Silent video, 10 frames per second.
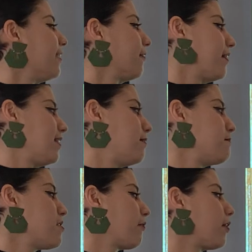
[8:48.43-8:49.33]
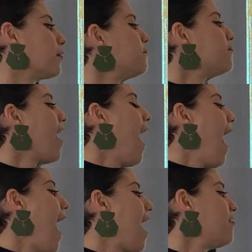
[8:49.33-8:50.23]
here in a mirror.
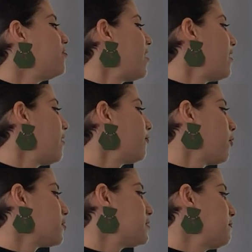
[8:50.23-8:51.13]
And then, of course,